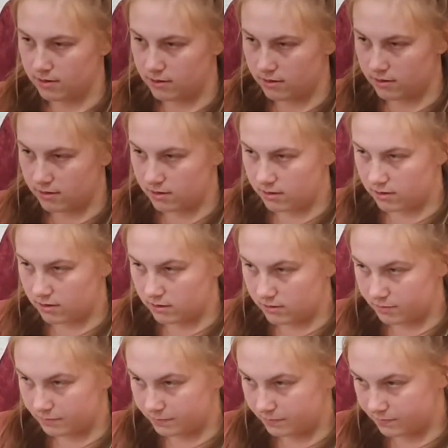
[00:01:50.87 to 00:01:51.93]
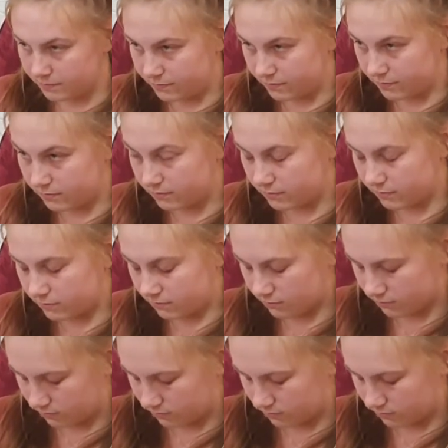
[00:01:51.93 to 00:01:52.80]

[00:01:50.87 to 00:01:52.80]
Nobody speaks.